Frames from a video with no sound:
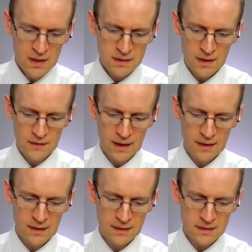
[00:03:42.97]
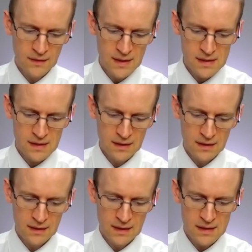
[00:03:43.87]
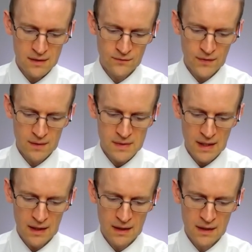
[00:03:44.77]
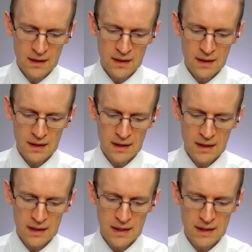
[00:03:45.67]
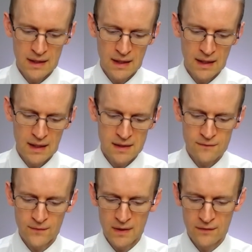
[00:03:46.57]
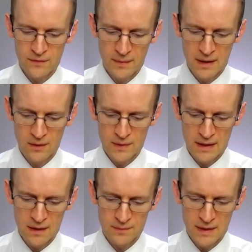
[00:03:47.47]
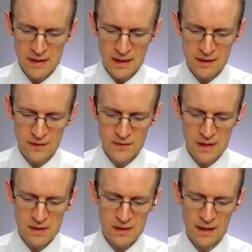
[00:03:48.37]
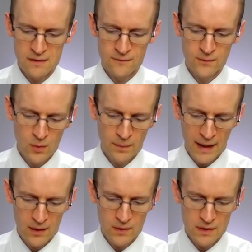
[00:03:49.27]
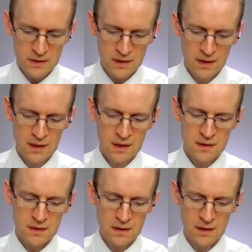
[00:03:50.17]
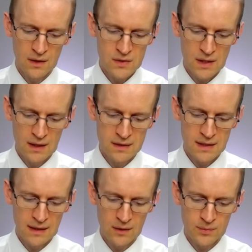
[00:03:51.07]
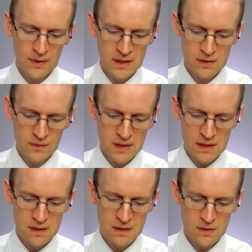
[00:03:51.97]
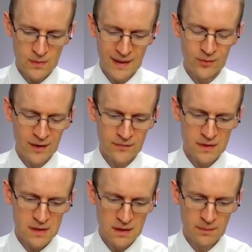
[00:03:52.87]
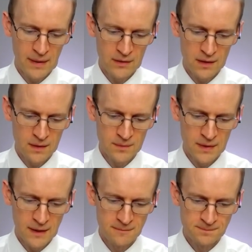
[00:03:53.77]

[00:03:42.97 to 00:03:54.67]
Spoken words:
So this confirms that he is fully familiar with the company's activities and has full powers to negotiate and take operational decisions without reference to the parent company.